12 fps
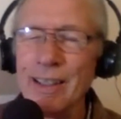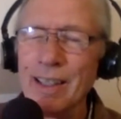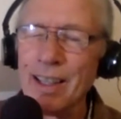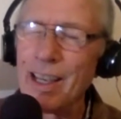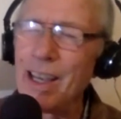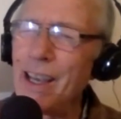
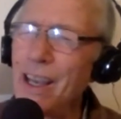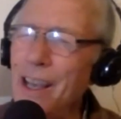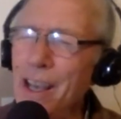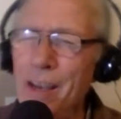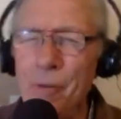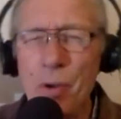
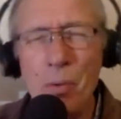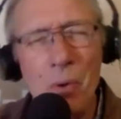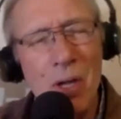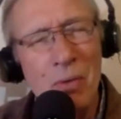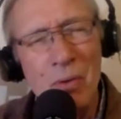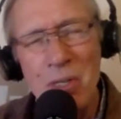
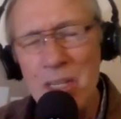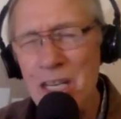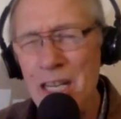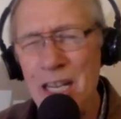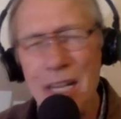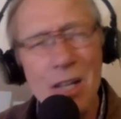Everyone would
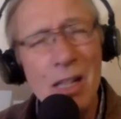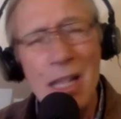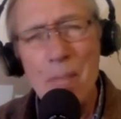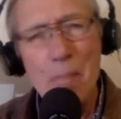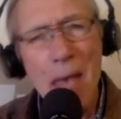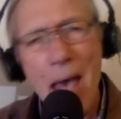kneel
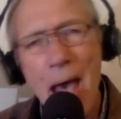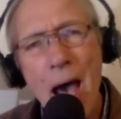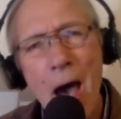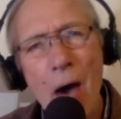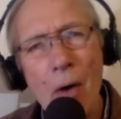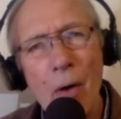and
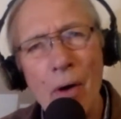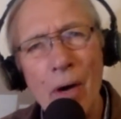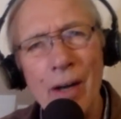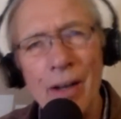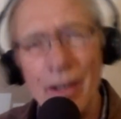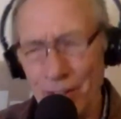bow.
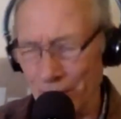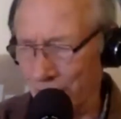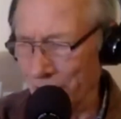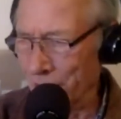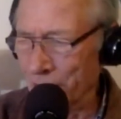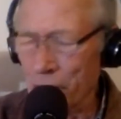
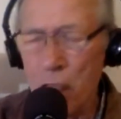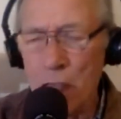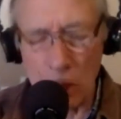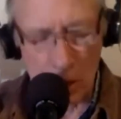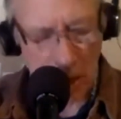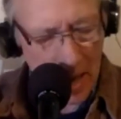
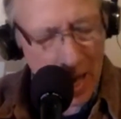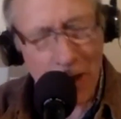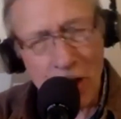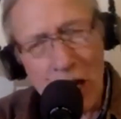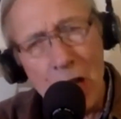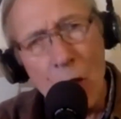Today
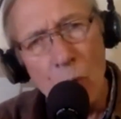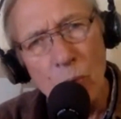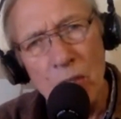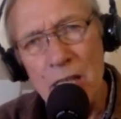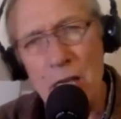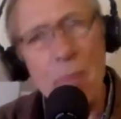the
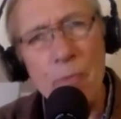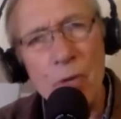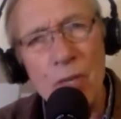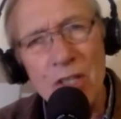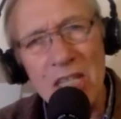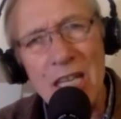only
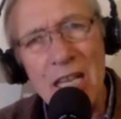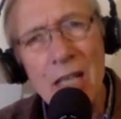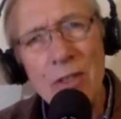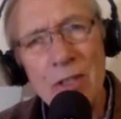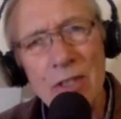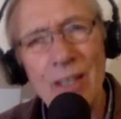difference
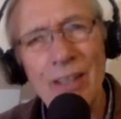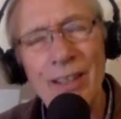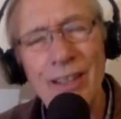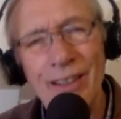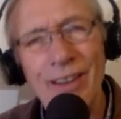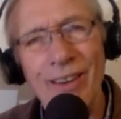is
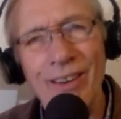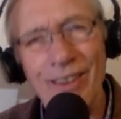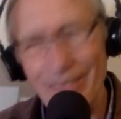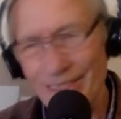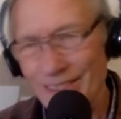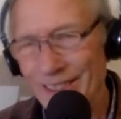
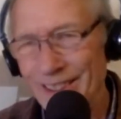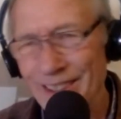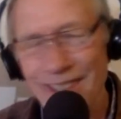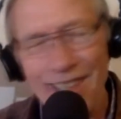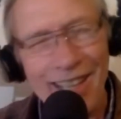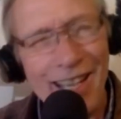
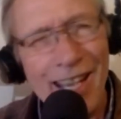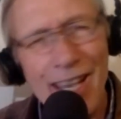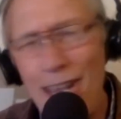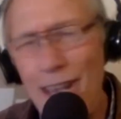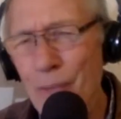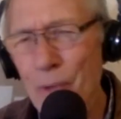
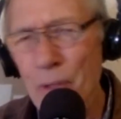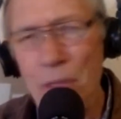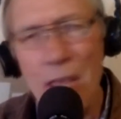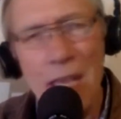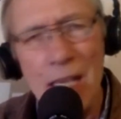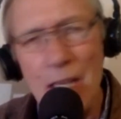
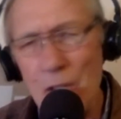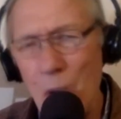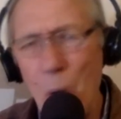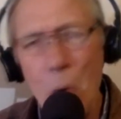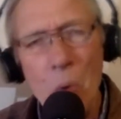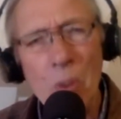everything is
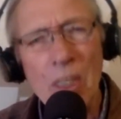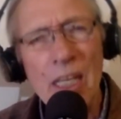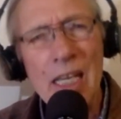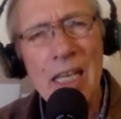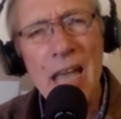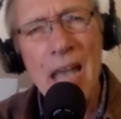
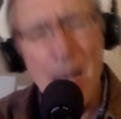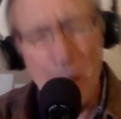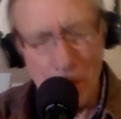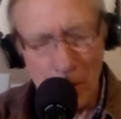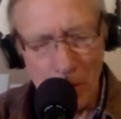holy now.